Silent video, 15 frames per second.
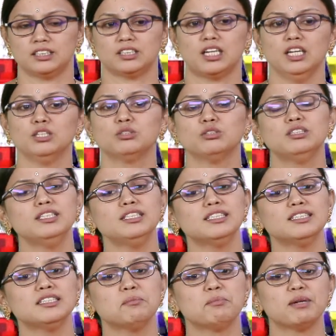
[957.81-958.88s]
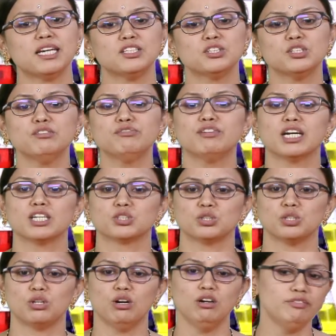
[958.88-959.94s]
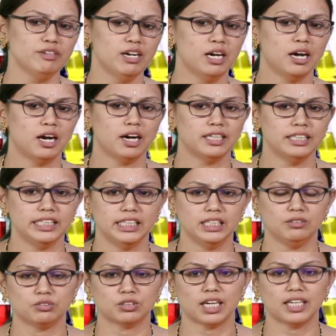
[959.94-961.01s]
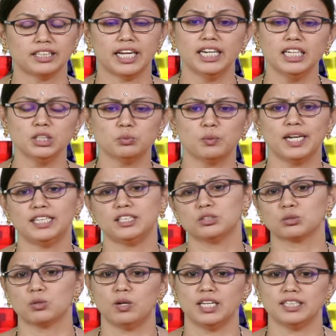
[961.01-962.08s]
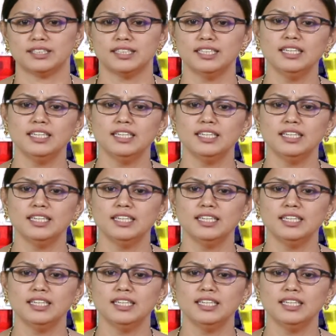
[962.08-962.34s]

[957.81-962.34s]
So this is a major function of leaves, and is why it is called as a